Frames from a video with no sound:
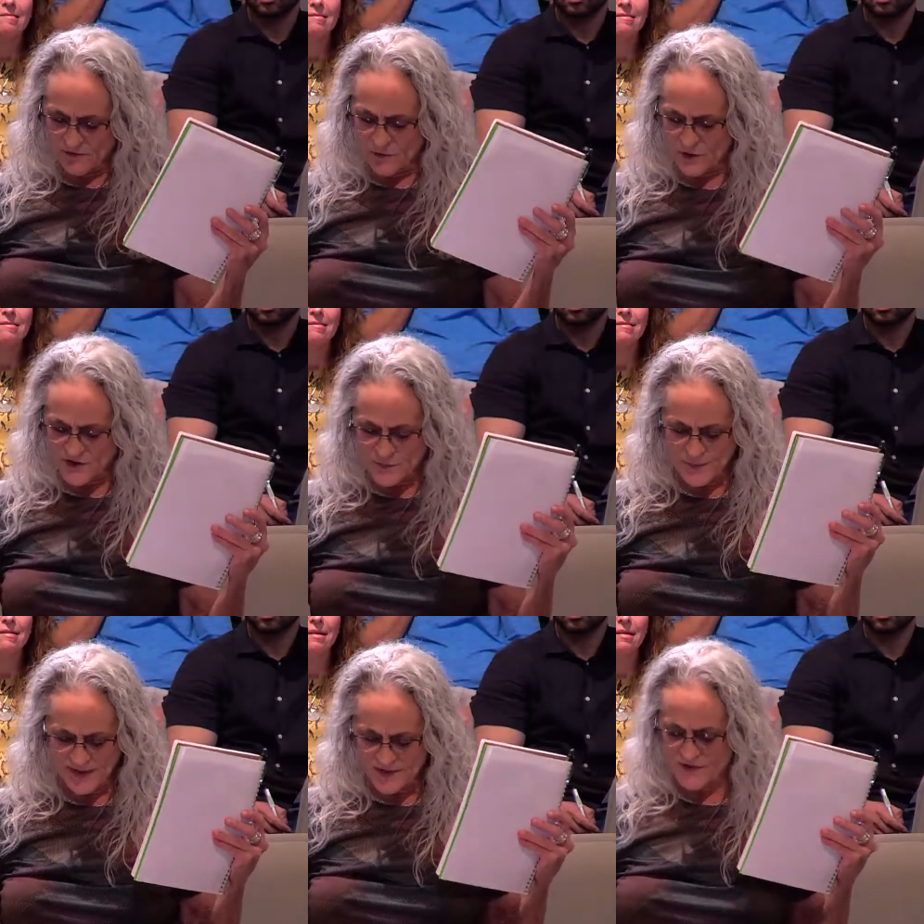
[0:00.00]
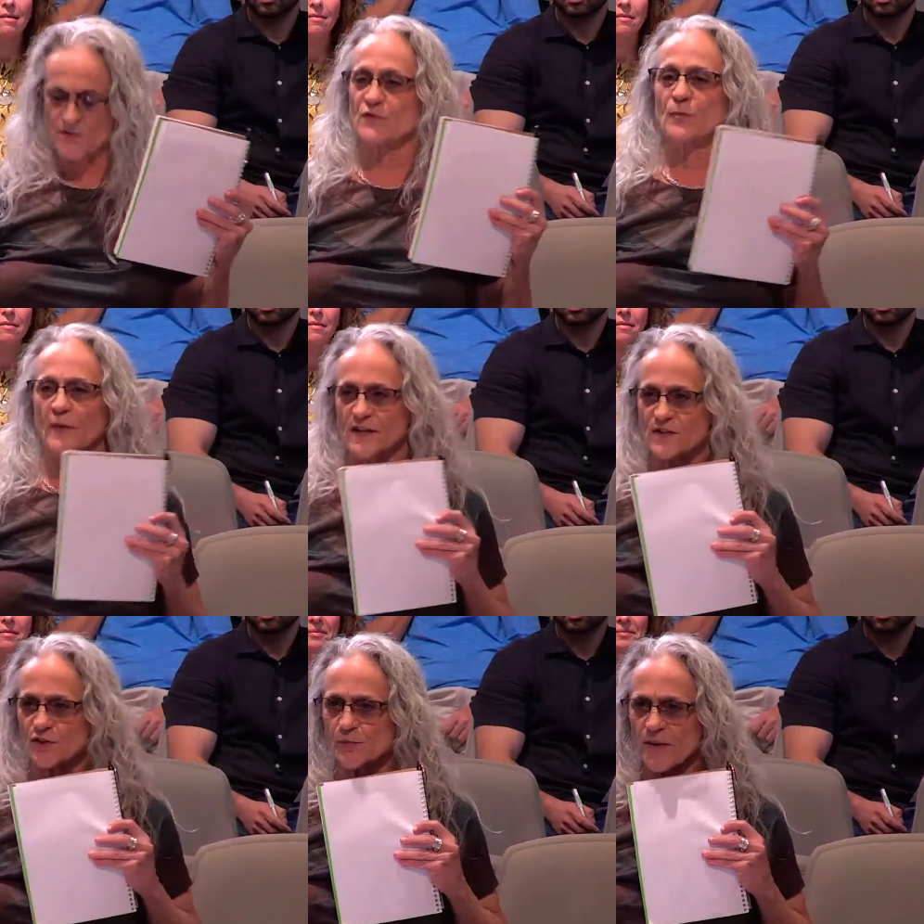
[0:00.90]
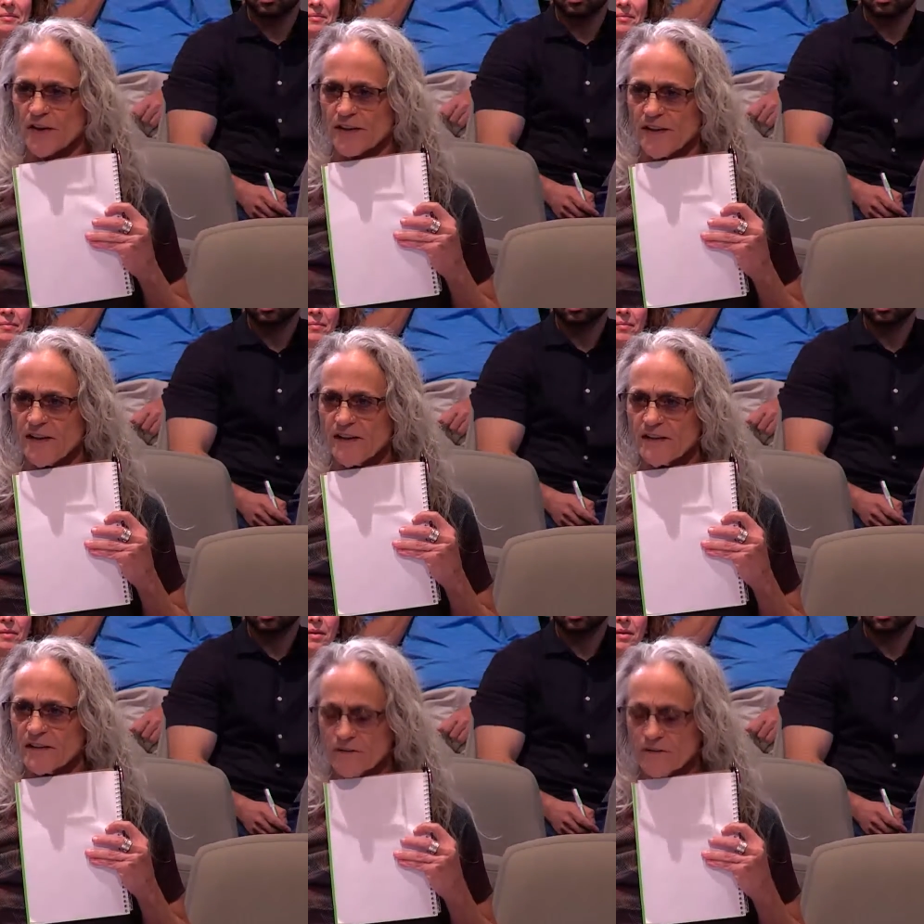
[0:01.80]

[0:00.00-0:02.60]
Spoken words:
4 spaces for bicycle parking.